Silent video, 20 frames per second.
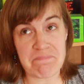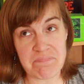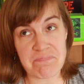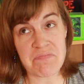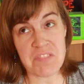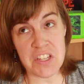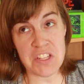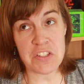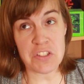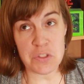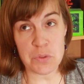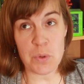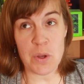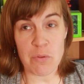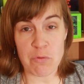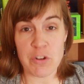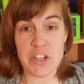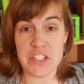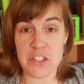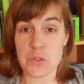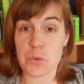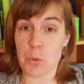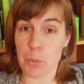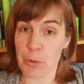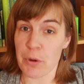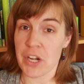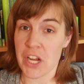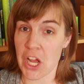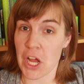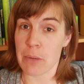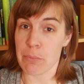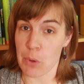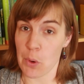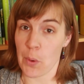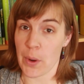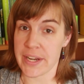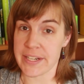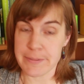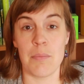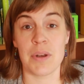those 12 reasons were pretty on
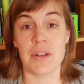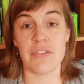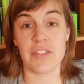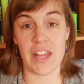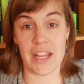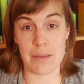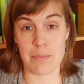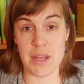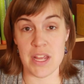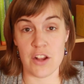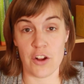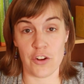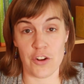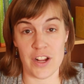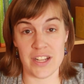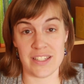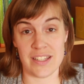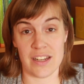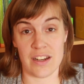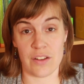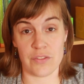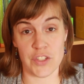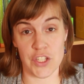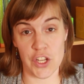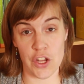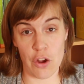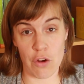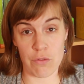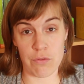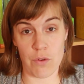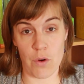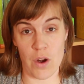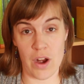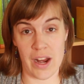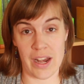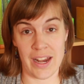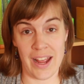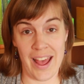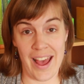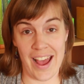point. But if, like me, you're crazy enough to go for
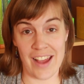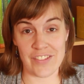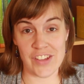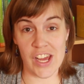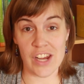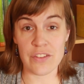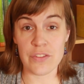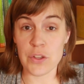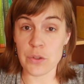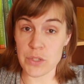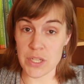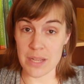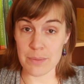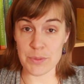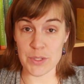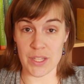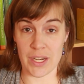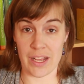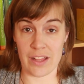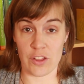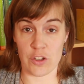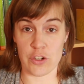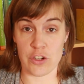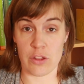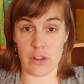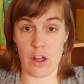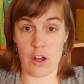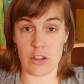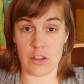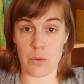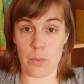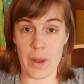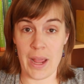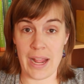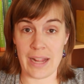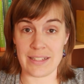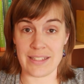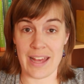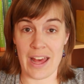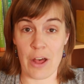it, I've got a few tips that I learned along the
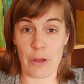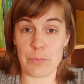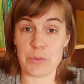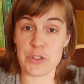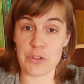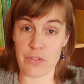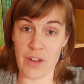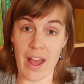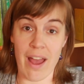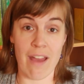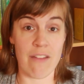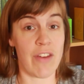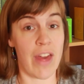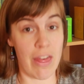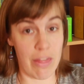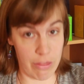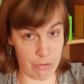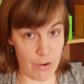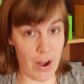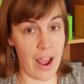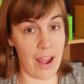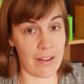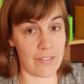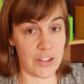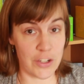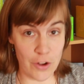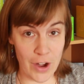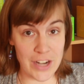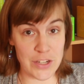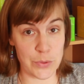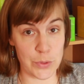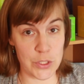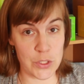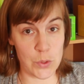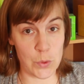way to help survive and thrive in graduate